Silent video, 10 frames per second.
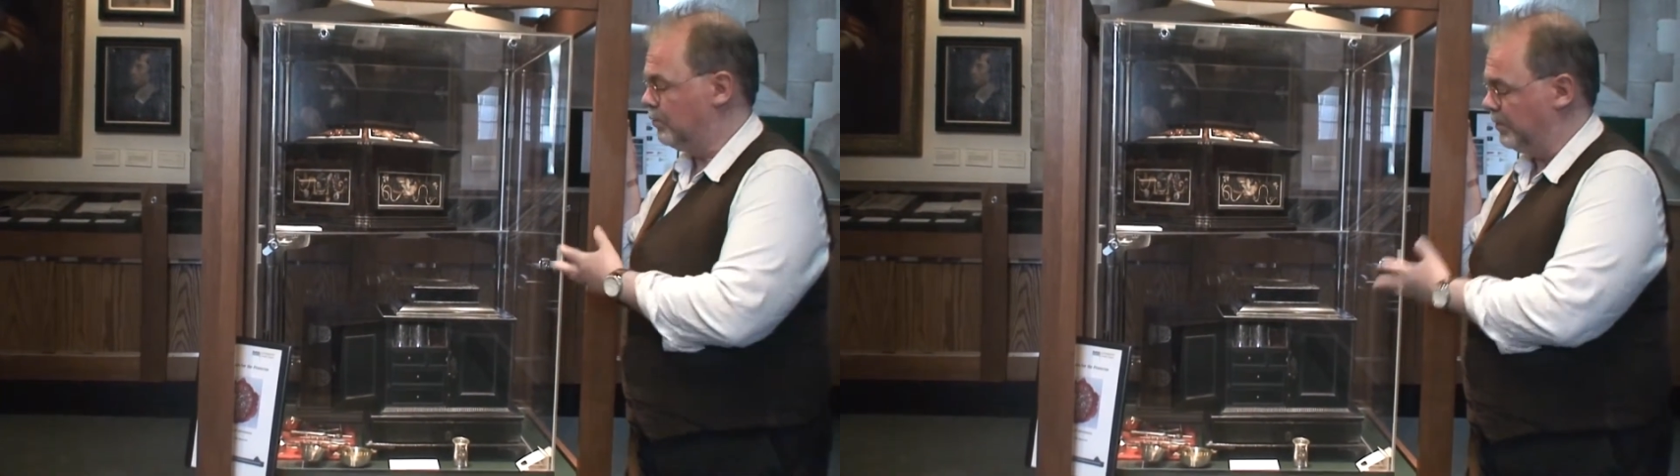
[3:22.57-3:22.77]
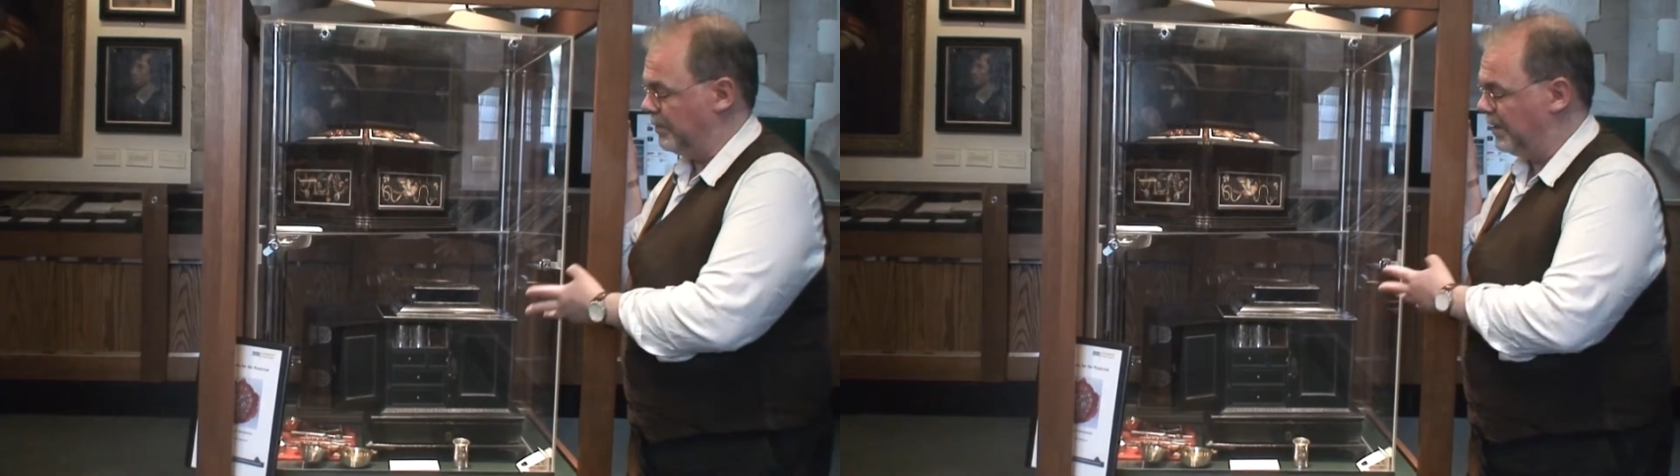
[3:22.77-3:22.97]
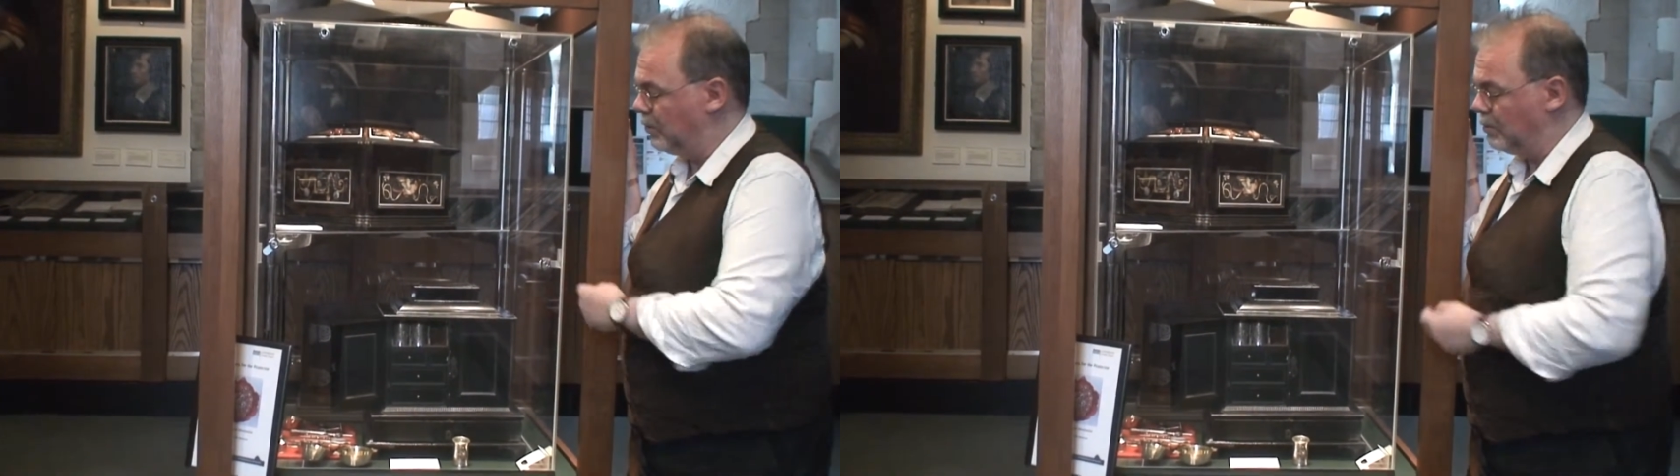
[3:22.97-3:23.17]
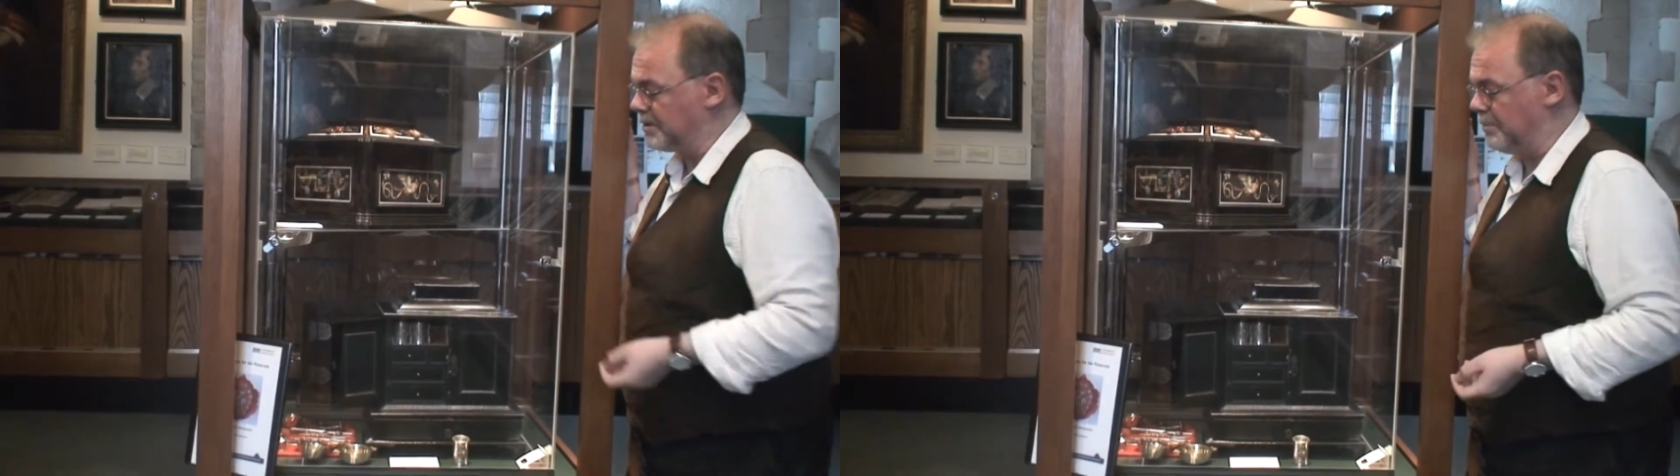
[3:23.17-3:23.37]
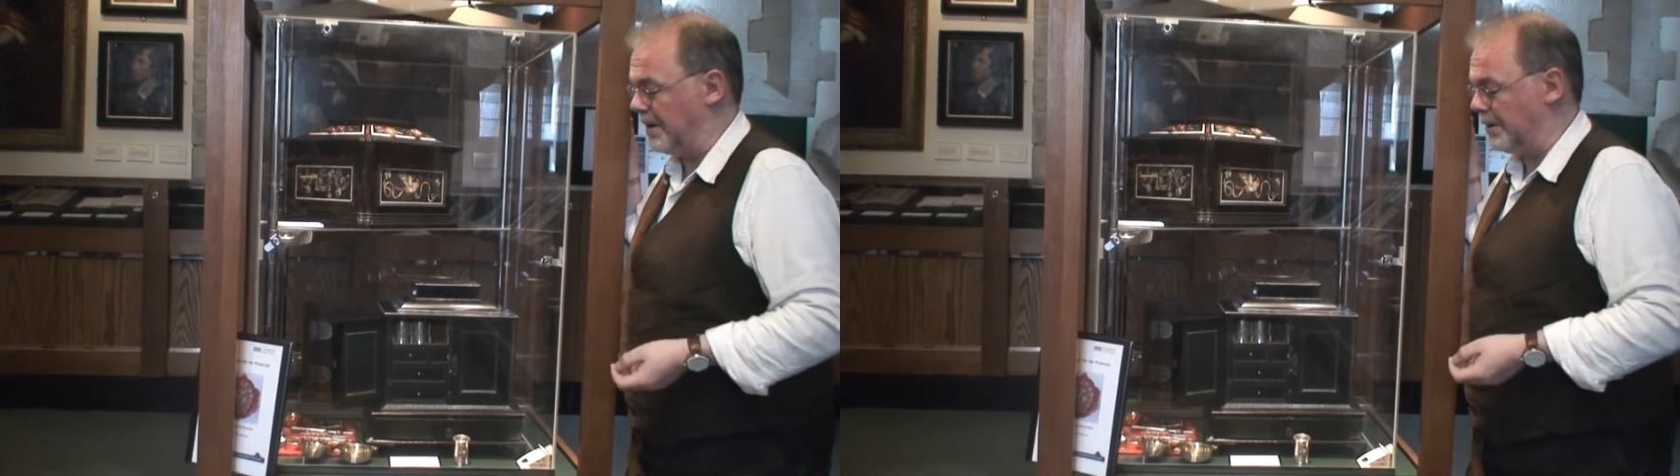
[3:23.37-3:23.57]
with the
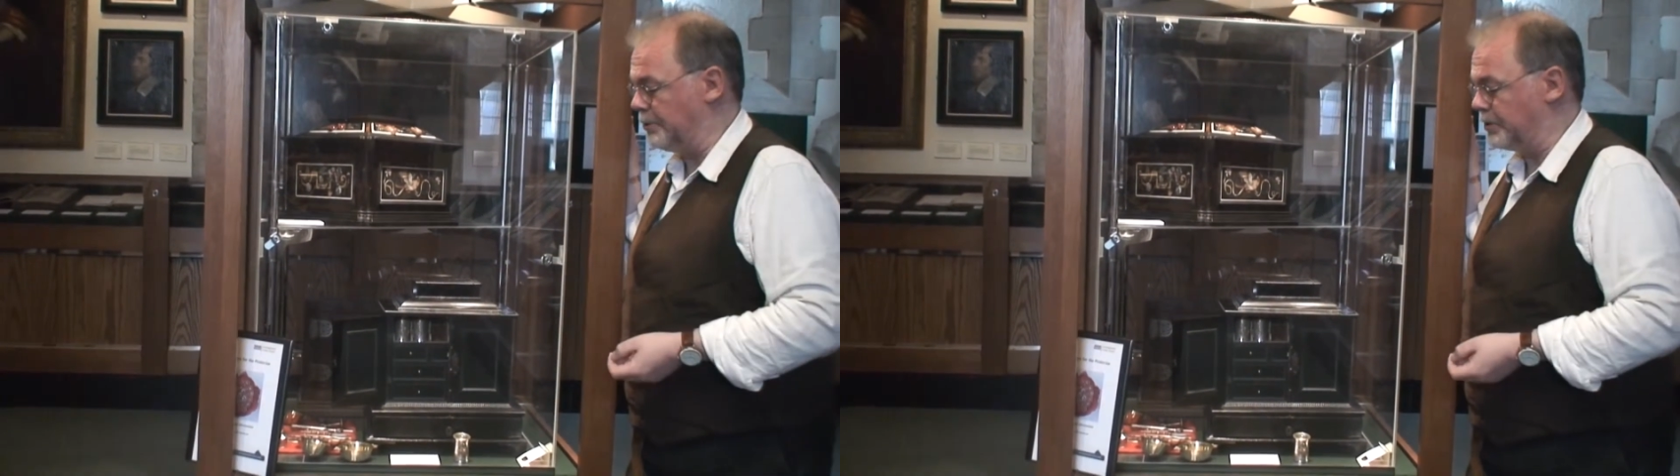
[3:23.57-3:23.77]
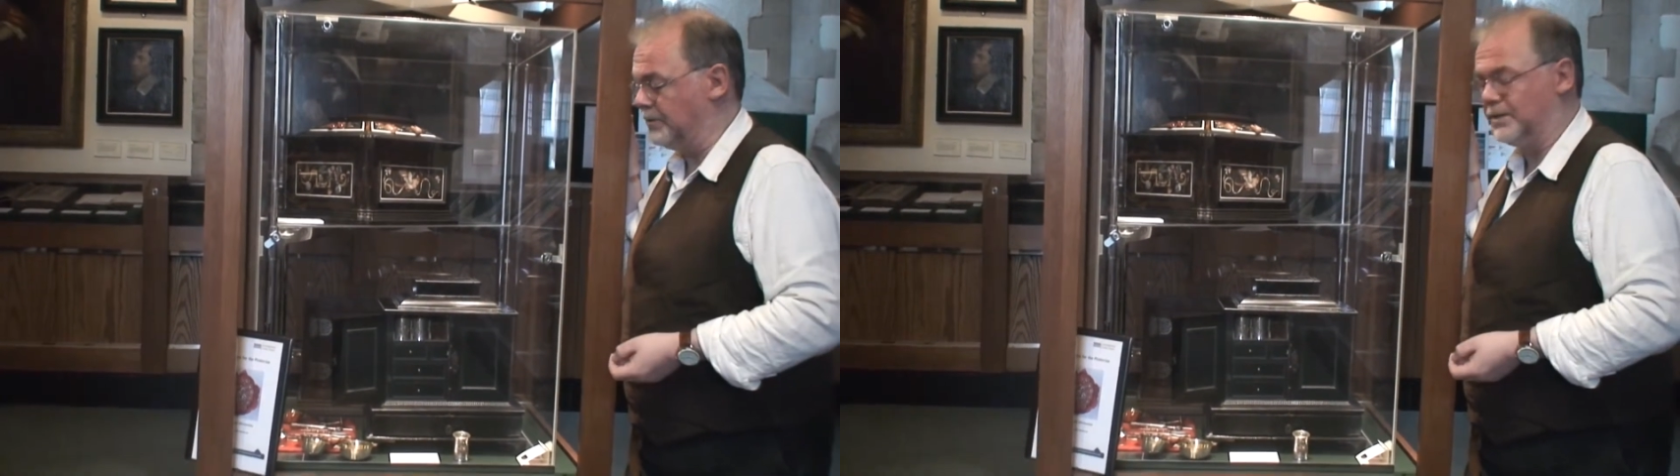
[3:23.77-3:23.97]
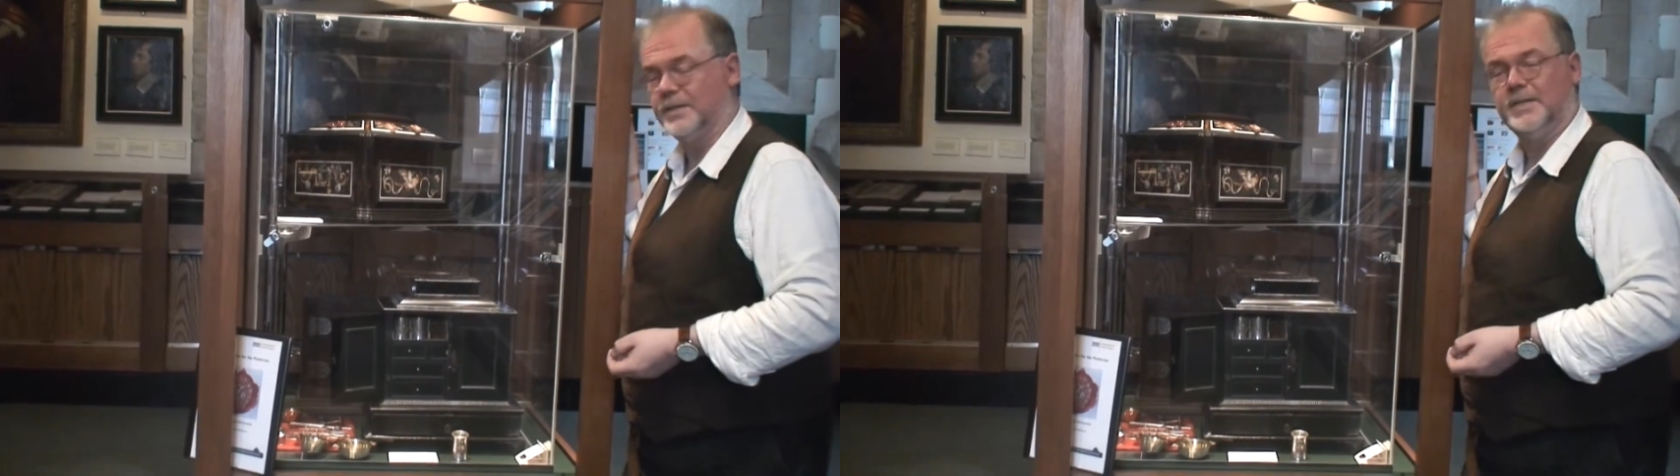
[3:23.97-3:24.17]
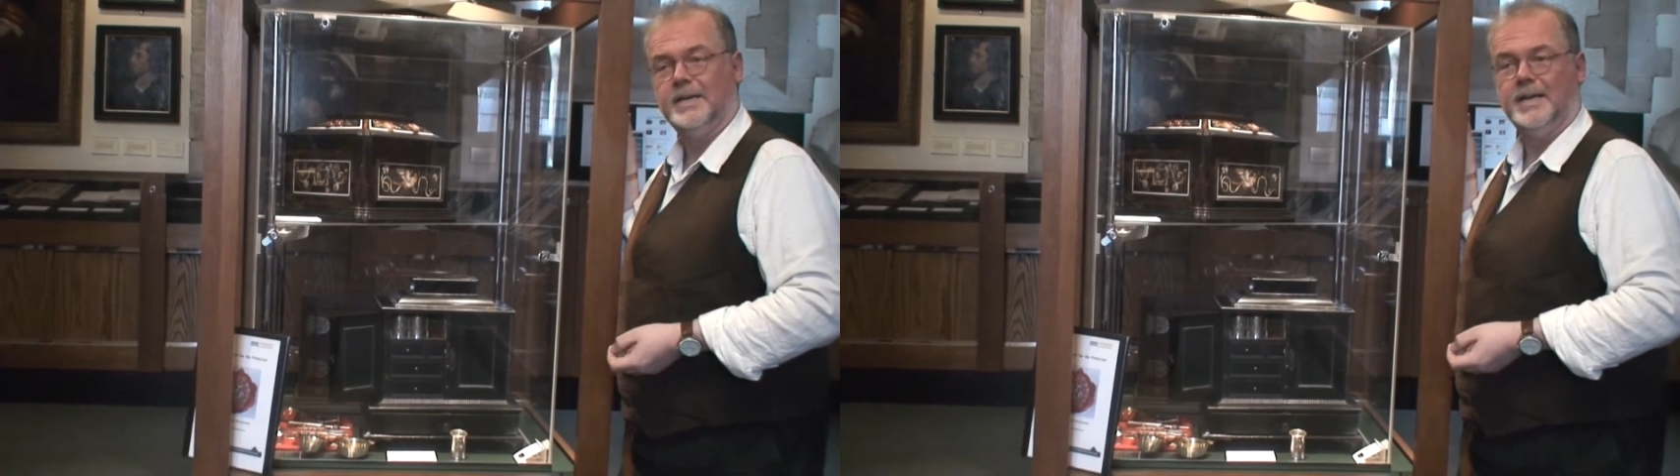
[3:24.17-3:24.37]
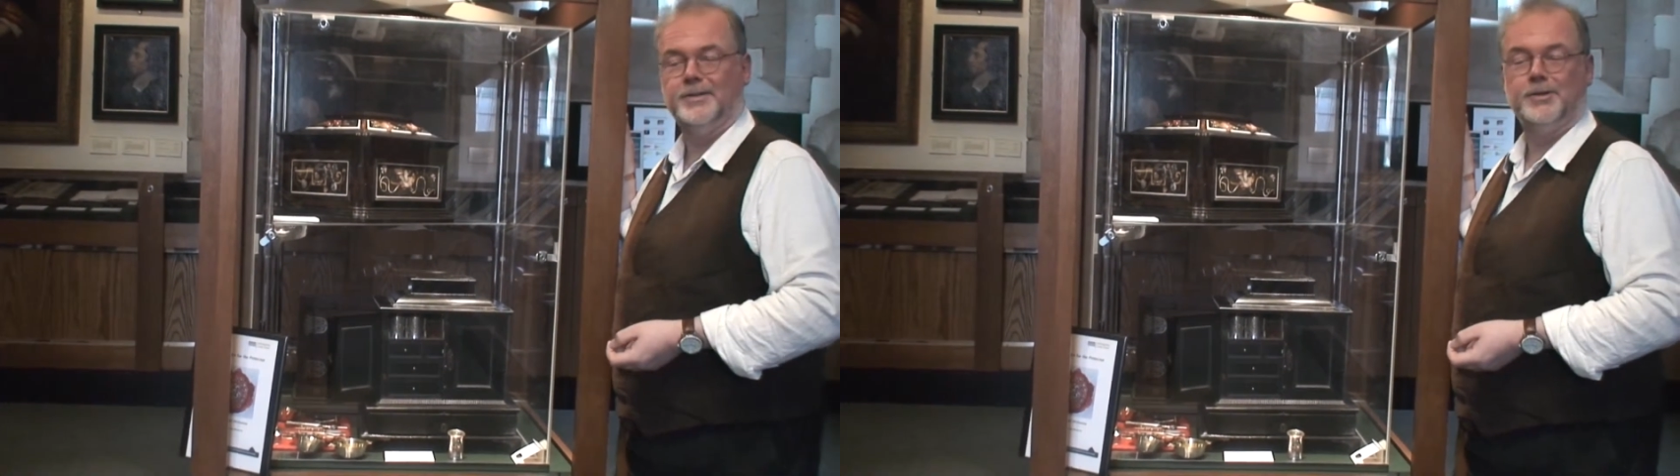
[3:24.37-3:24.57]
pills and potions that he
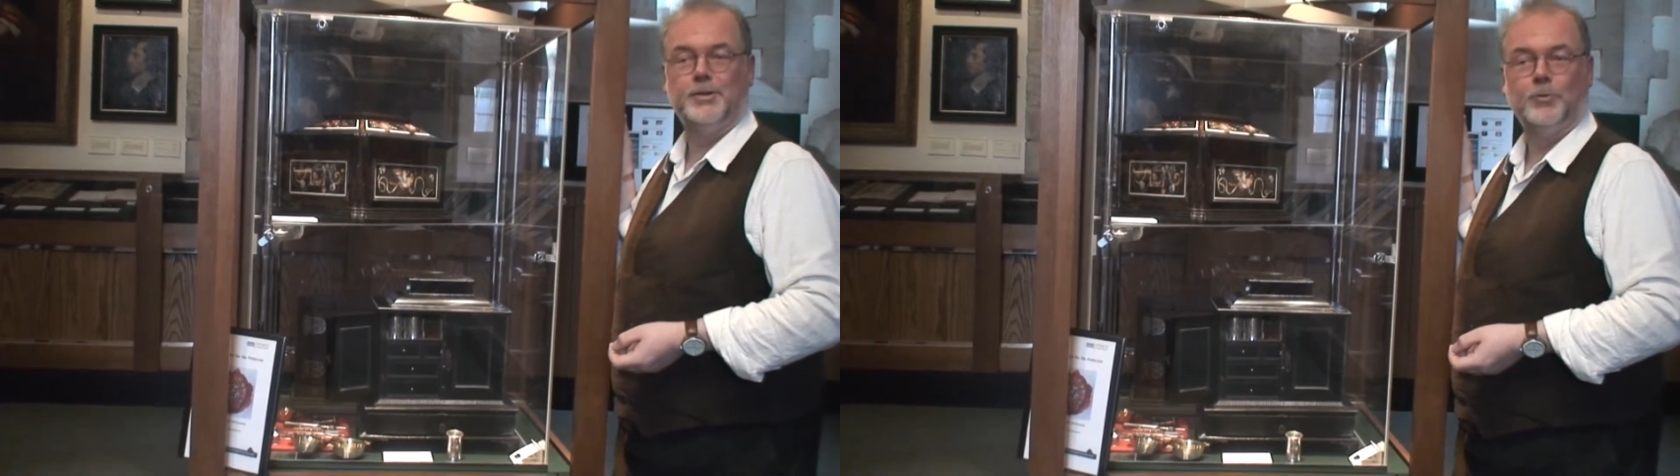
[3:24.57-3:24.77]
needed